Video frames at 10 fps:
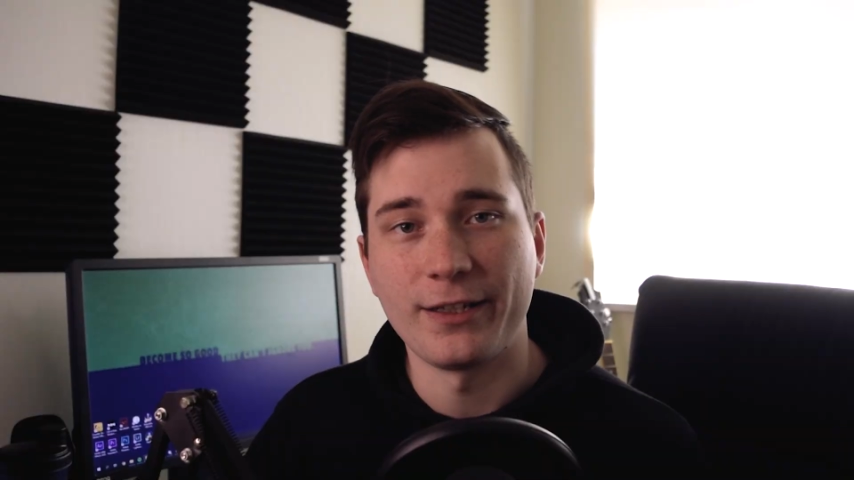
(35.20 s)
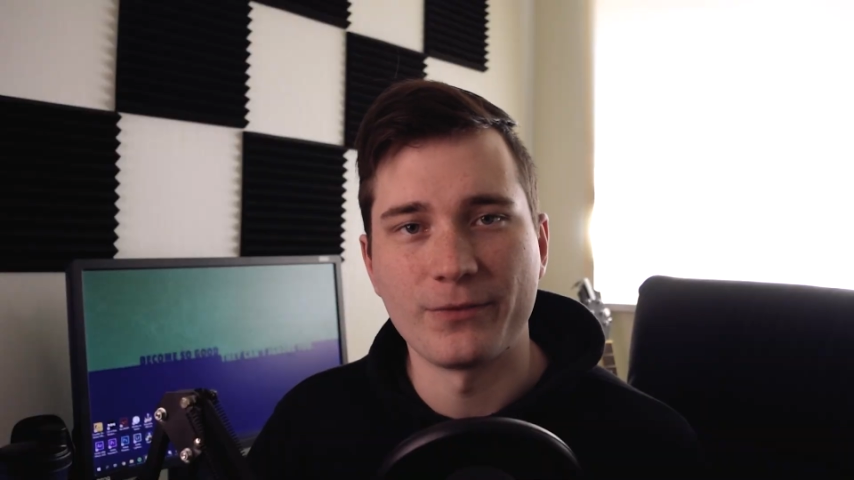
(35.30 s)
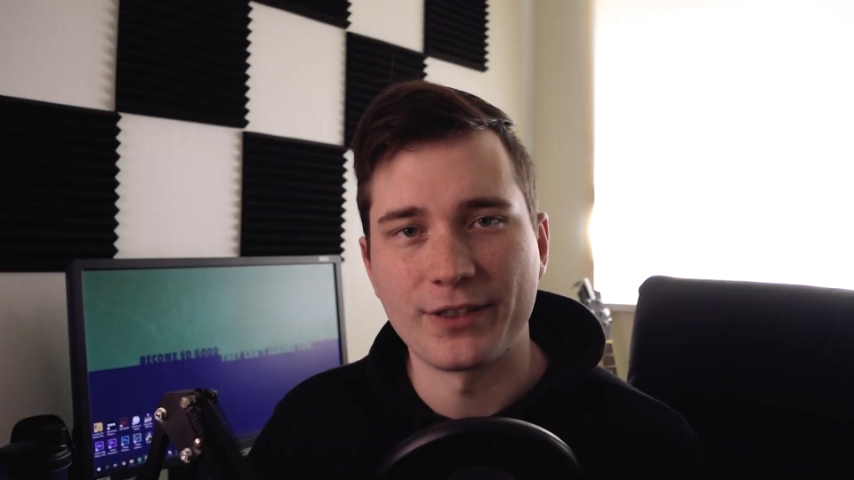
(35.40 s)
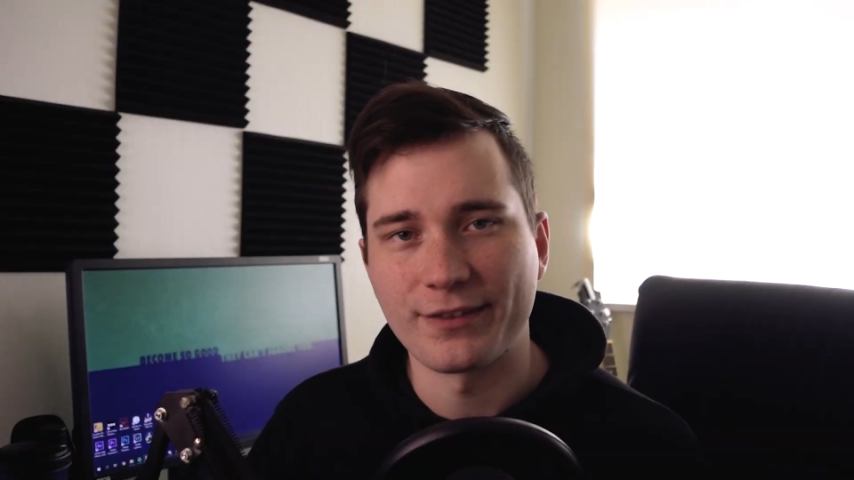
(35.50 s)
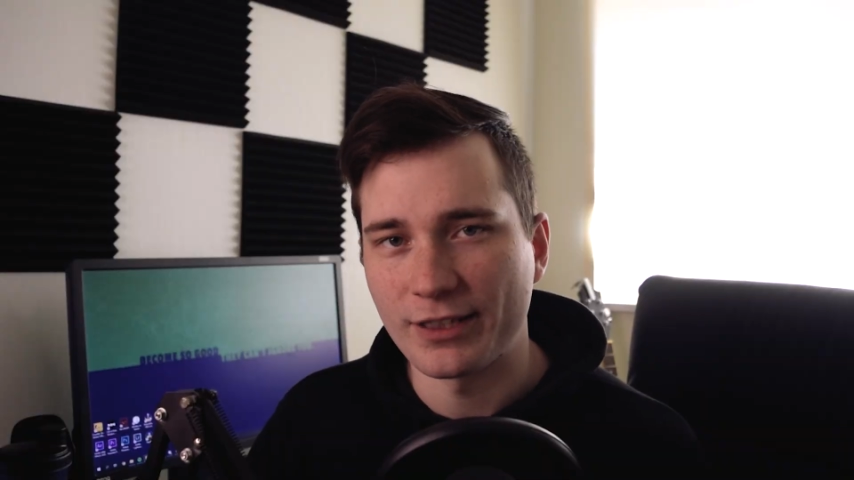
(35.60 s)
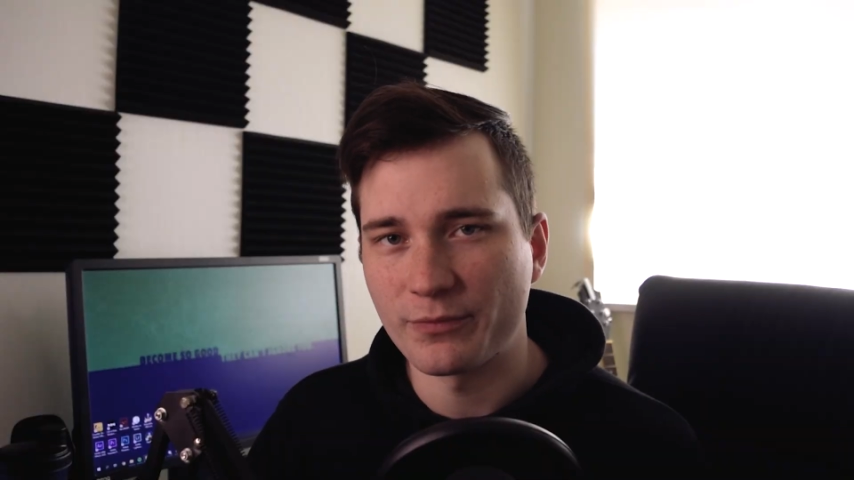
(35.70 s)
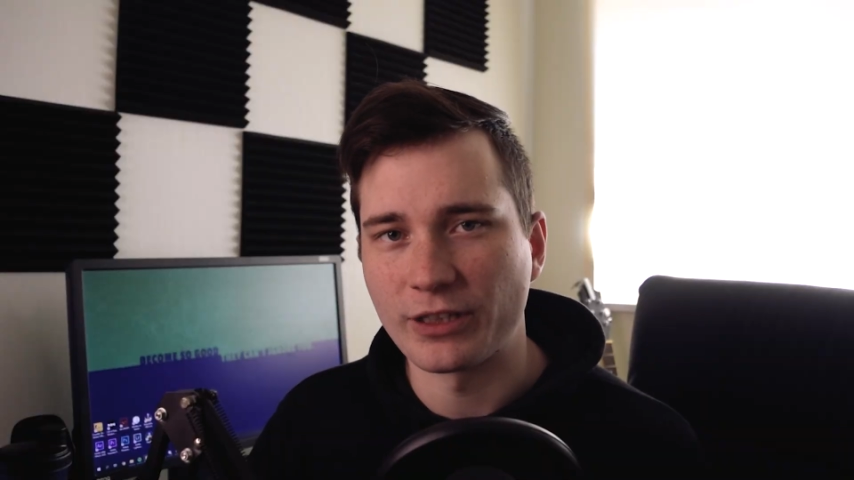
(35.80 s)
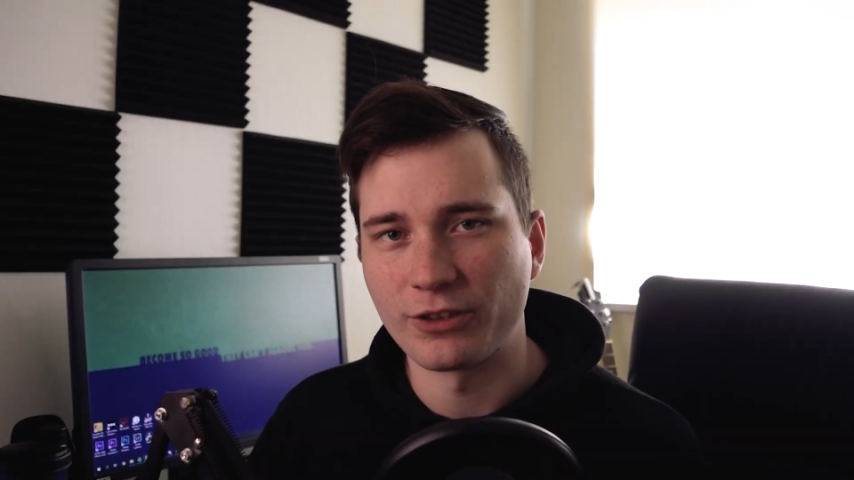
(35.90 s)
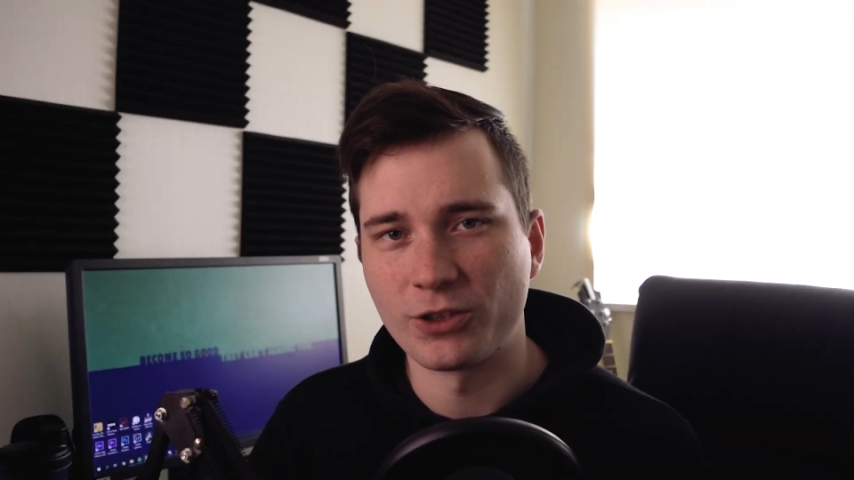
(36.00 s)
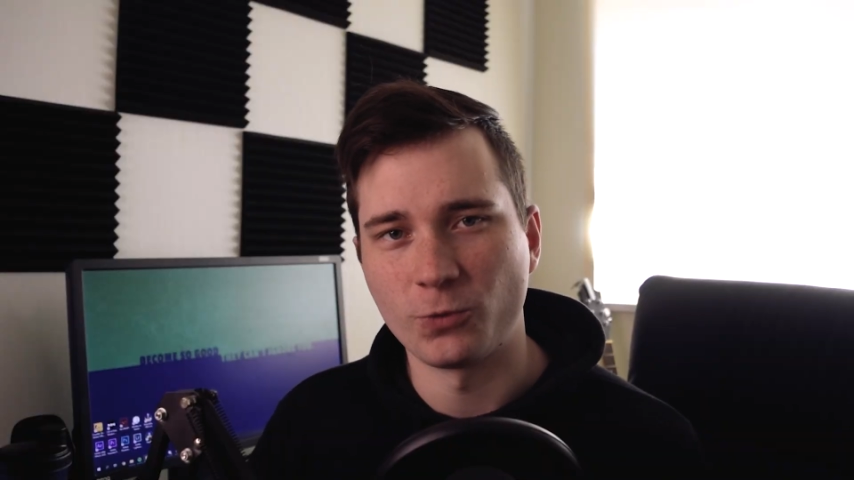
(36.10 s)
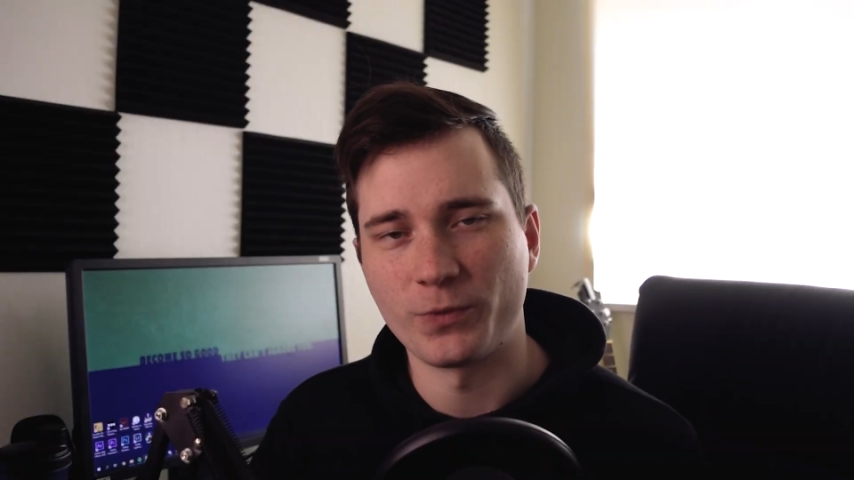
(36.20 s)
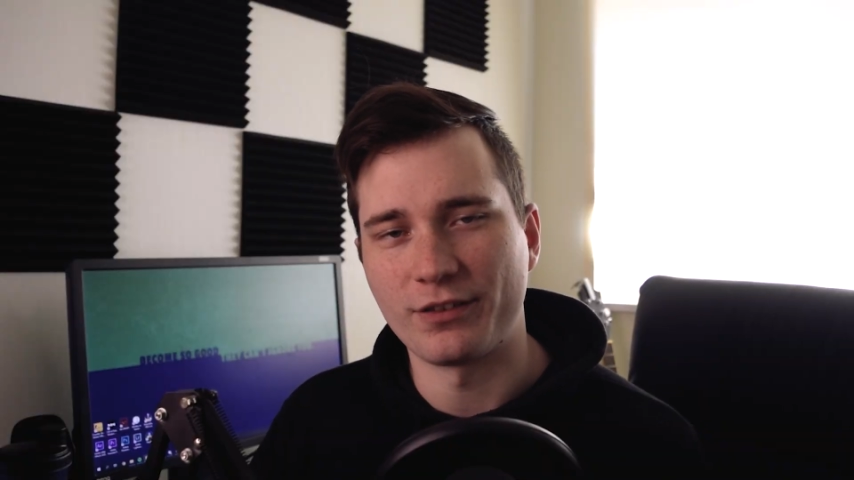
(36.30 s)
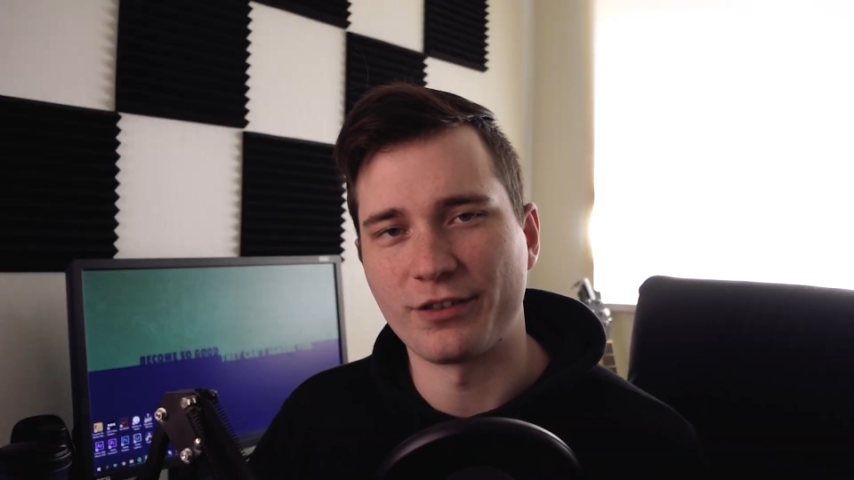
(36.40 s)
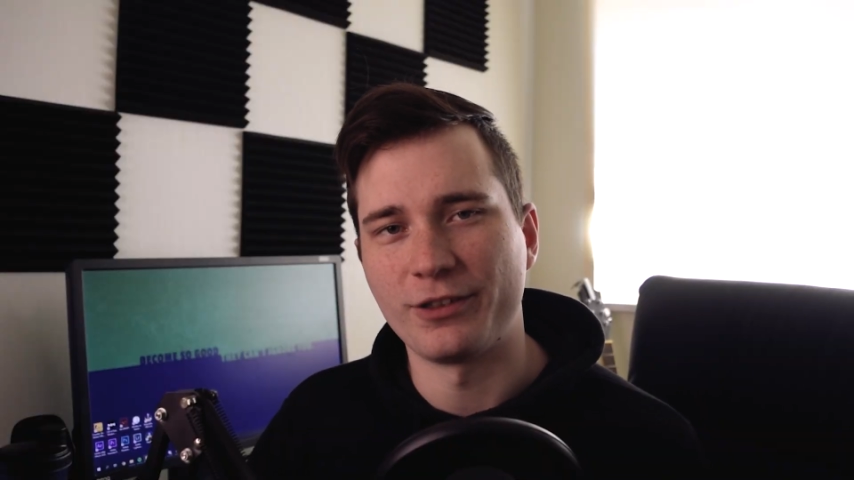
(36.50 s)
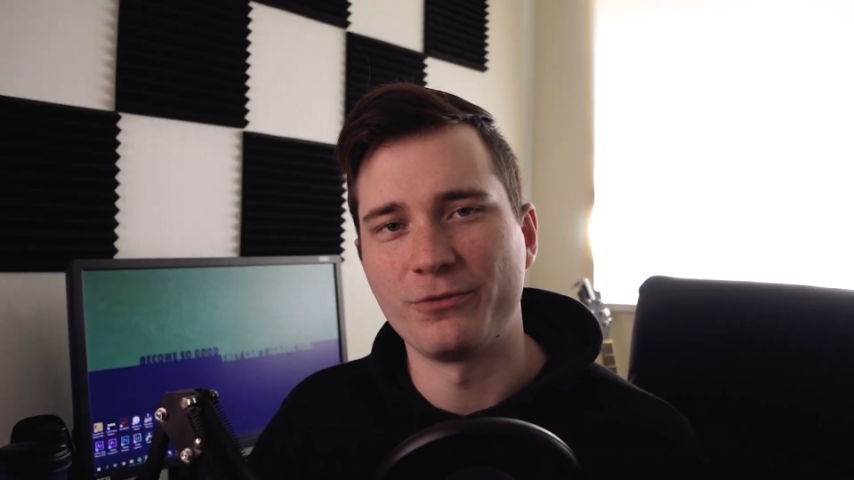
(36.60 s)
Anyways, that's my goal
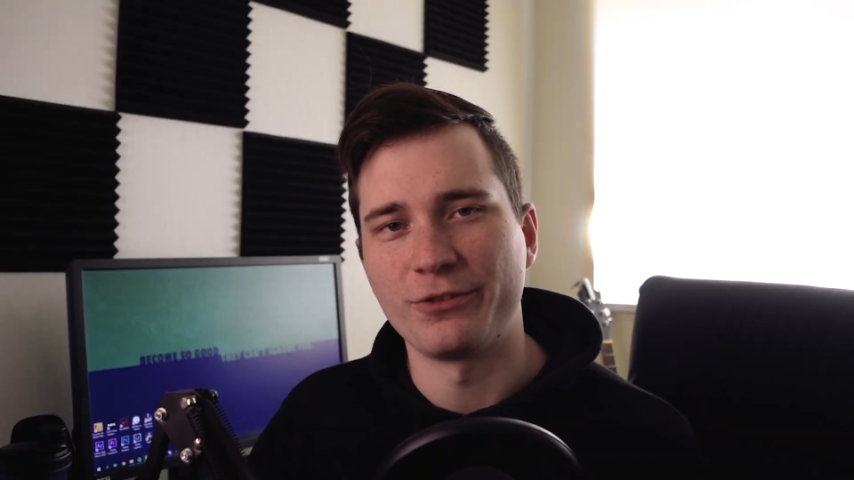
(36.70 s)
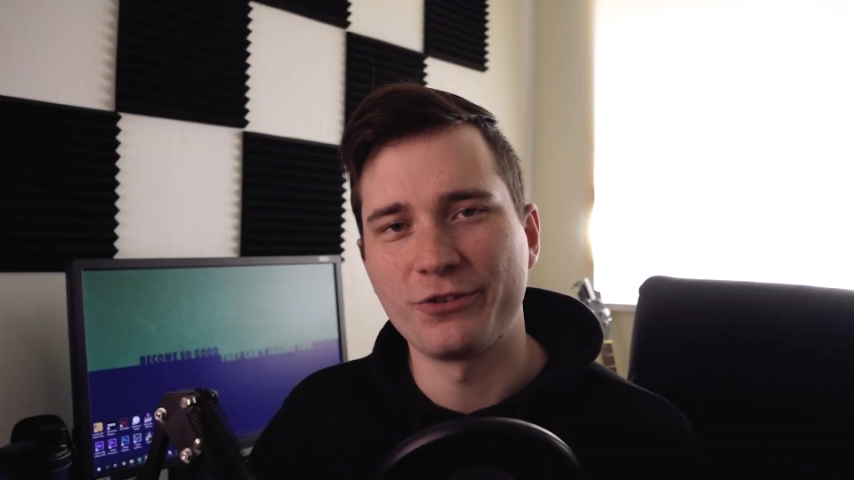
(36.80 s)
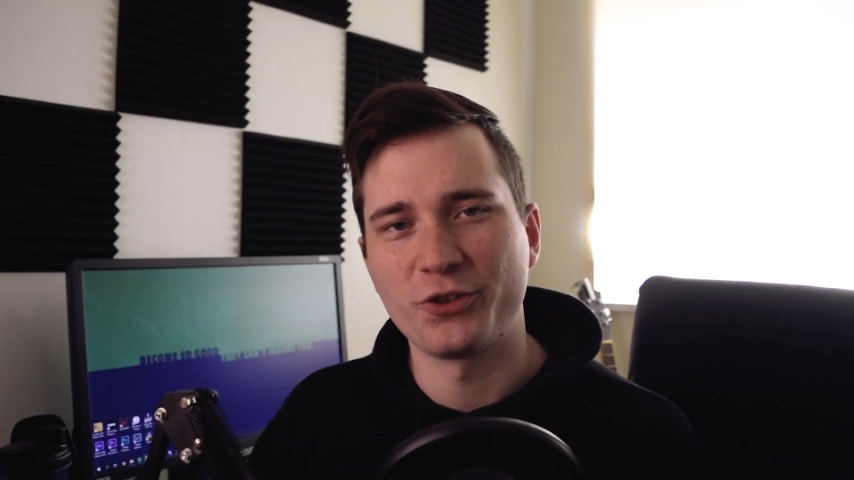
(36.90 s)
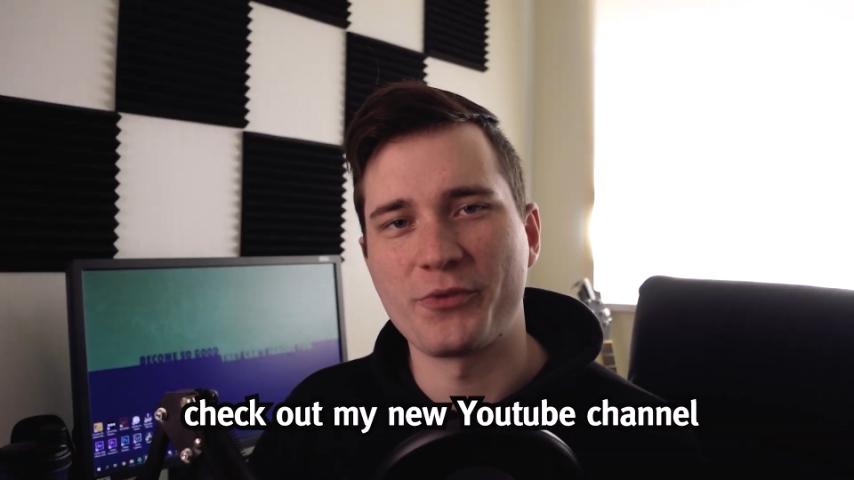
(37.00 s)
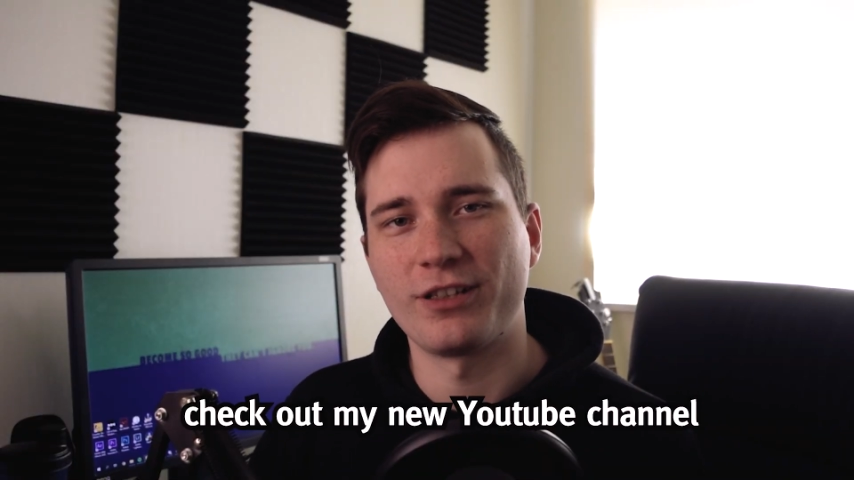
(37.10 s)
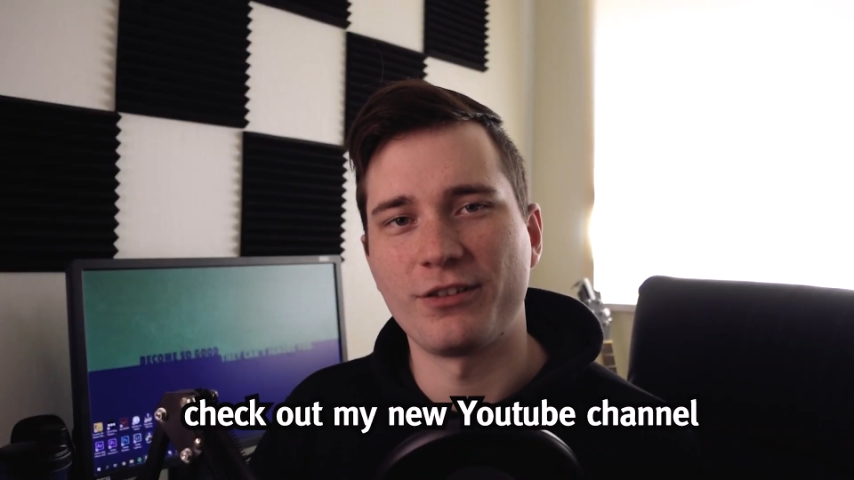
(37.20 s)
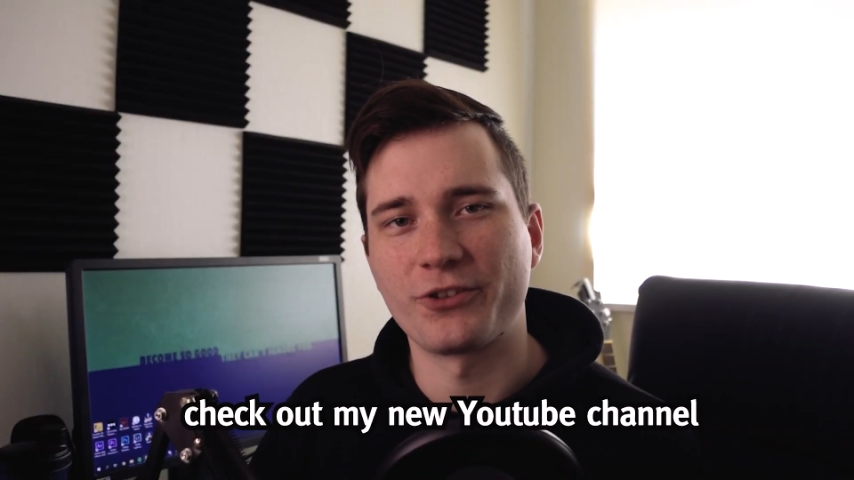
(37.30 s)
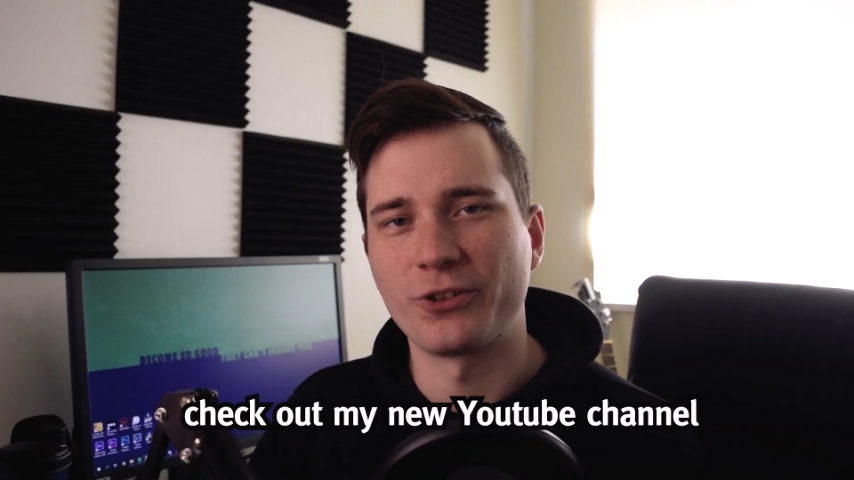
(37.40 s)
with this new YouTube channel,